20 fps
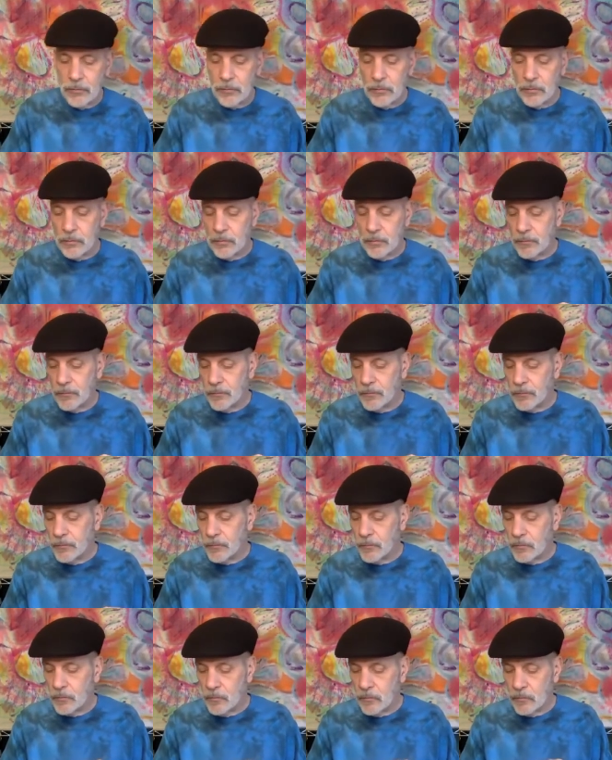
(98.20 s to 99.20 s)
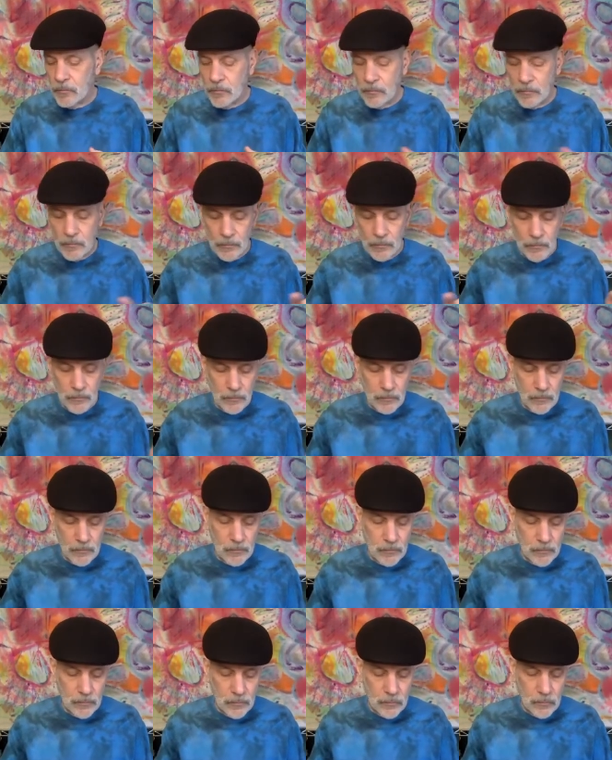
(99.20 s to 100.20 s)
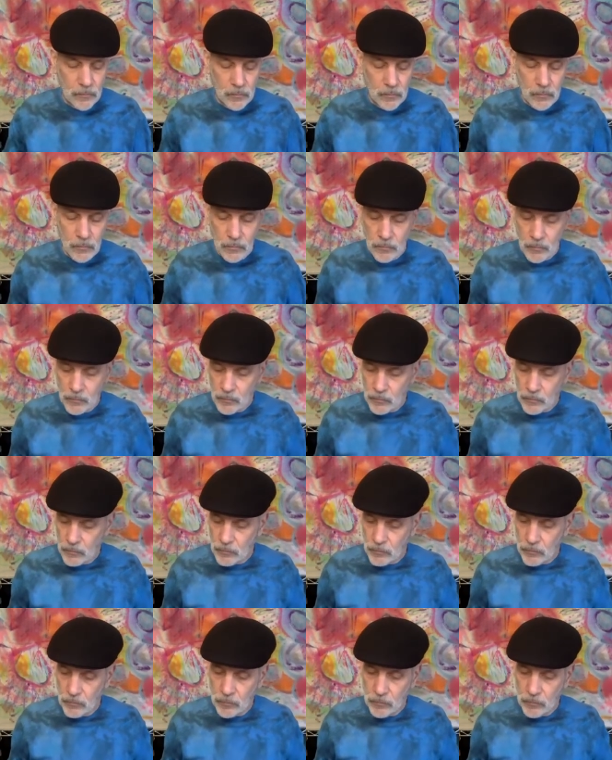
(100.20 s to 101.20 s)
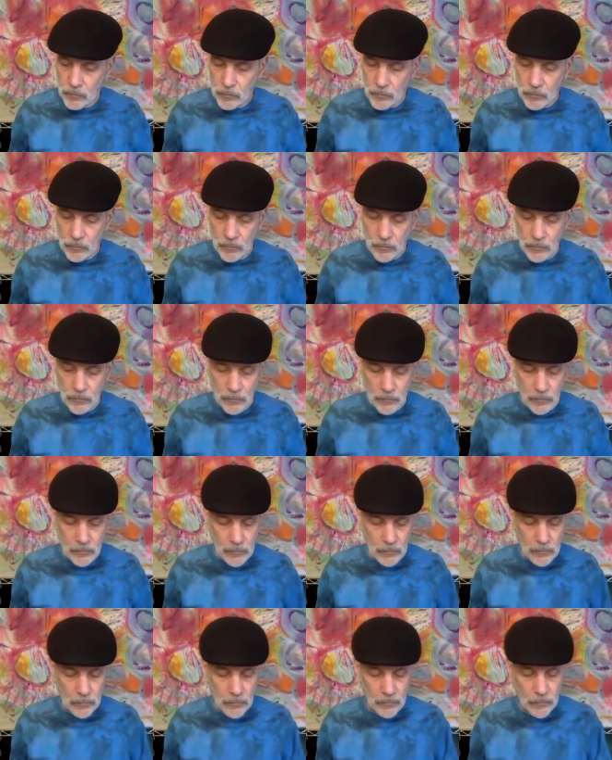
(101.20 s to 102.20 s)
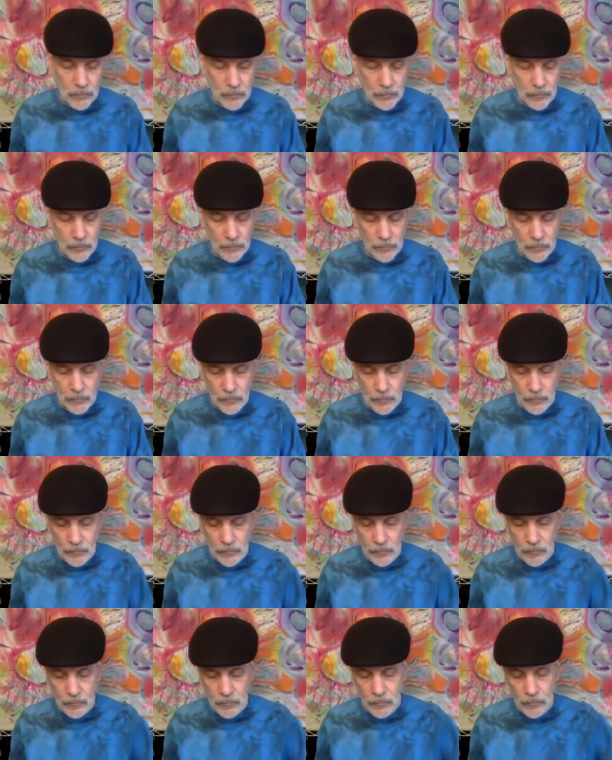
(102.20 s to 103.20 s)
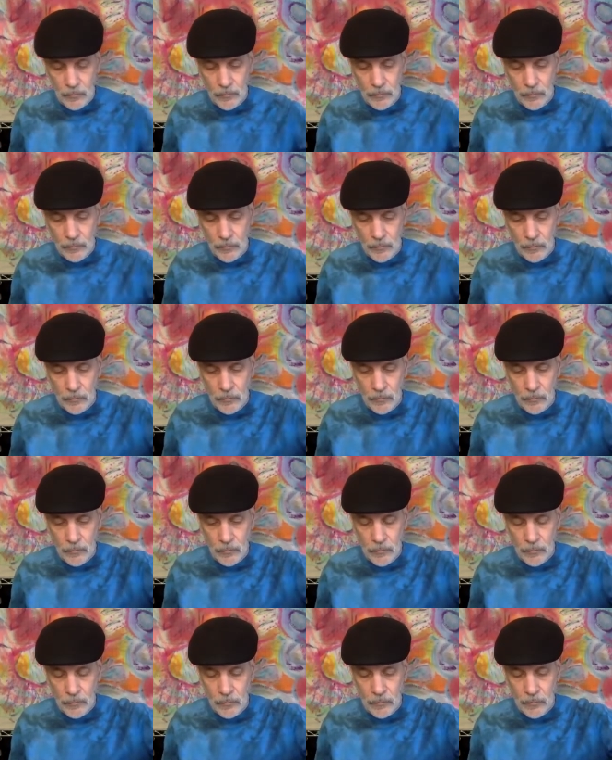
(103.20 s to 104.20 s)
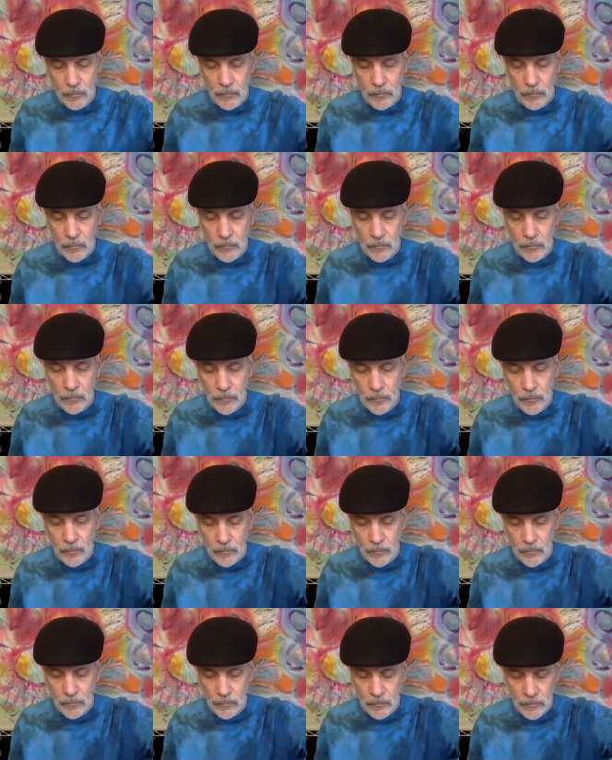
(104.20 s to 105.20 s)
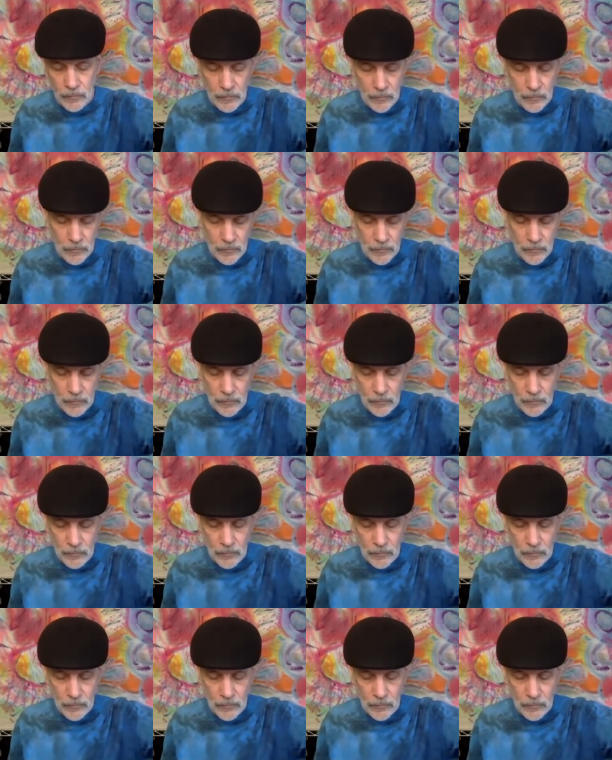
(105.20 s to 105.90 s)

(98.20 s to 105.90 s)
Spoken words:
Nothing is said.